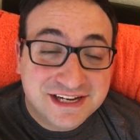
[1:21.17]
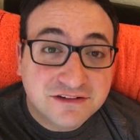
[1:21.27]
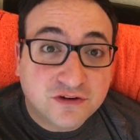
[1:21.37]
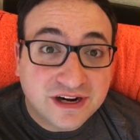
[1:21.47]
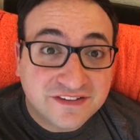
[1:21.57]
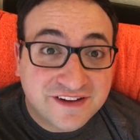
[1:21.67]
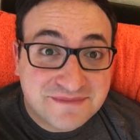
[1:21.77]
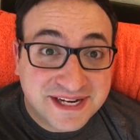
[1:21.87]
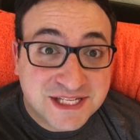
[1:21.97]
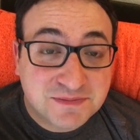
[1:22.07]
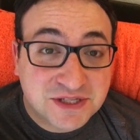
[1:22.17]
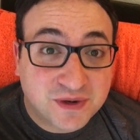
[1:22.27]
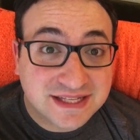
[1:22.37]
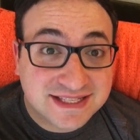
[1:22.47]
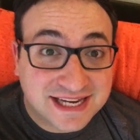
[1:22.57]
45 minutes
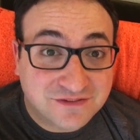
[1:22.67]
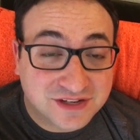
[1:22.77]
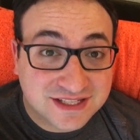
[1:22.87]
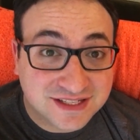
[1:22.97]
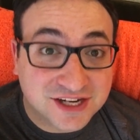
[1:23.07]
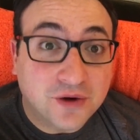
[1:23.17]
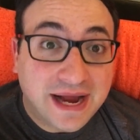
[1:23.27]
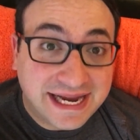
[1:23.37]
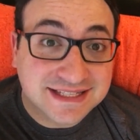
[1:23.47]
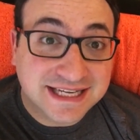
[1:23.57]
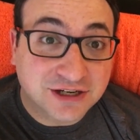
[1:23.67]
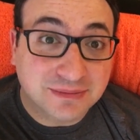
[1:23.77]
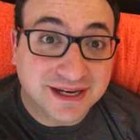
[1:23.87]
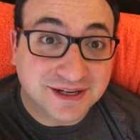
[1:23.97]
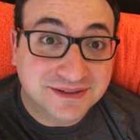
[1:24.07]
between San Francisco and
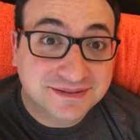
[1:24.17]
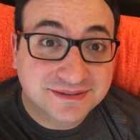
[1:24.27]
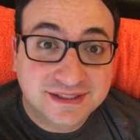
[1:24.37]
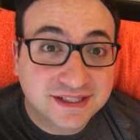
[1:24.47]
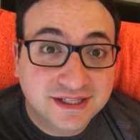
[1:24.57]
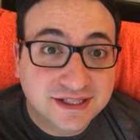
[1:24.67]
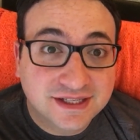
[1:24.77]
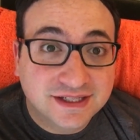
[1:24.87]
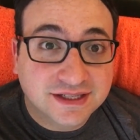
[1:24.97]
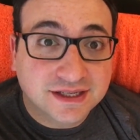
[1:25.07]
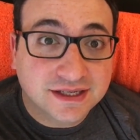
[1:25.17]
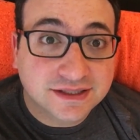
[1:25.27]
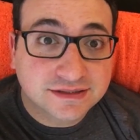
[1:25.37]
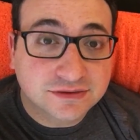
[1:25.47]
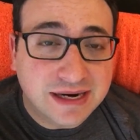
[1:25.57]
Sacramento.
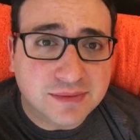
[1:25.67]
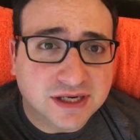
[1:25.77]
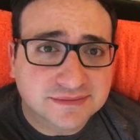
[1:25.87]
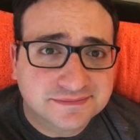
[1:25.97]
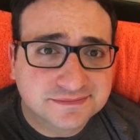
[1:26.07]
Grammar.